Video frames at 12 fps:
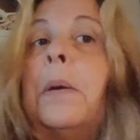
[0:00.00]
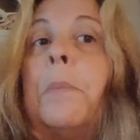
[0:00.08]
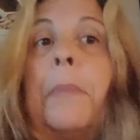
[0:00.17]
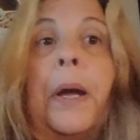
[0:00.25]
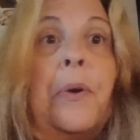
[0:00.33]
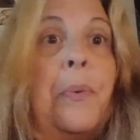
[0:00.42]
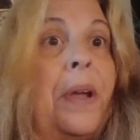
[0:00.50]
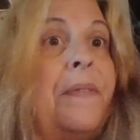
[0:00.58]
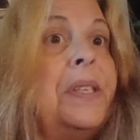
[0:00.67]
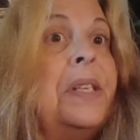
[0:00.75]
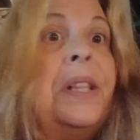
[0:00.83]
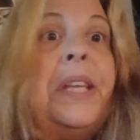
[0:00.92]
Microwave
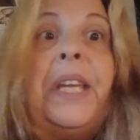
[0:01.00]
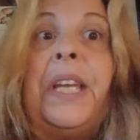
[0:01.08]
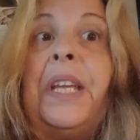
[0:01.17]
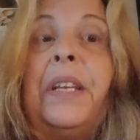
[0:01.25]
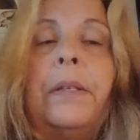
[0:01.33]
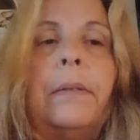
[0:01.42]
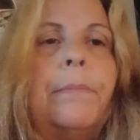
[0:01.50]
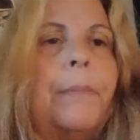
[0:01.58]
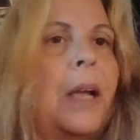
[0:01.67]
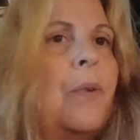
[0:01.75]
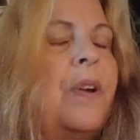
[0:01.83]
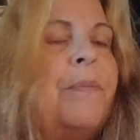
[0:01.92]
is clean.
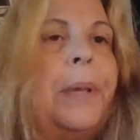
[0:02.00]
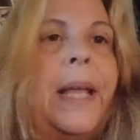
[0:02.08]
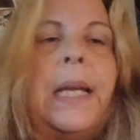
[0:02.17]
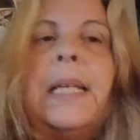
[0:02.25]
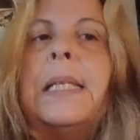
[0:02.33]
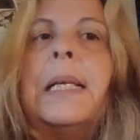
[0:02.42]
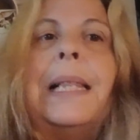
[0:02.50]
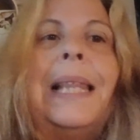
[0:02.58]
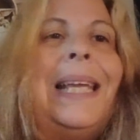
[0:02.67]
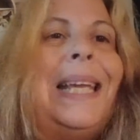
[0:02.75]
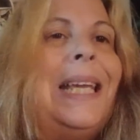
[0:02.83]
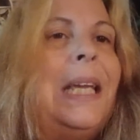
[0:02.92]
Microwave plate is
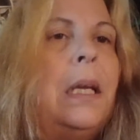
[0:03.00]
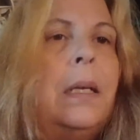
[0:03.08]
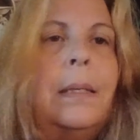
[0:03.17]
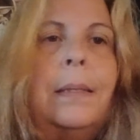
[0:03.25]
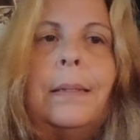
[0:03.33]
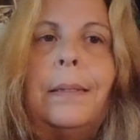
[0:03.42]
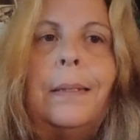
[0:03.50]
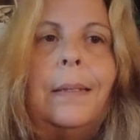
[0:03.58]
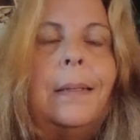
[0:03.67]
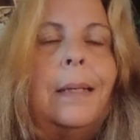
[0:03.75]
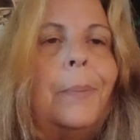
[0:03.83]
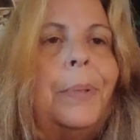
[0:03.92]
clean.
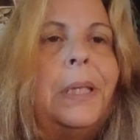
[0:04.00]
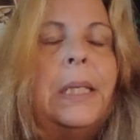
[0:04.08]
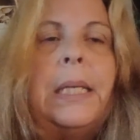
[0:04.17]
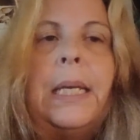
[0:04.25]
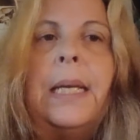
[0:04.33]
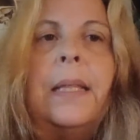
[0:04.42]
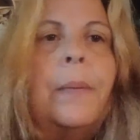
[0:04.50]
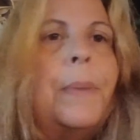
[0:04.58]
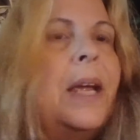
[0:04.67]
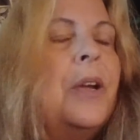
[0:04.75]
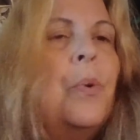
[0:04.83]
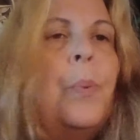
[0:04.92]
I put the tea in the
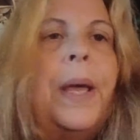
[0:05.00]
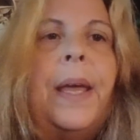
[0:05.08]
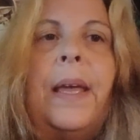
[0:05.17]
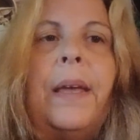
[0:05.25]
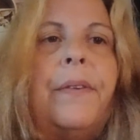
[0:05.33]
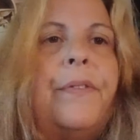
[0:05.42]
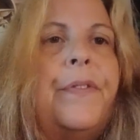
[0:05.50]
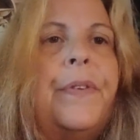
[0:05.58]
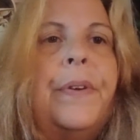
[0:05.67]
microwave.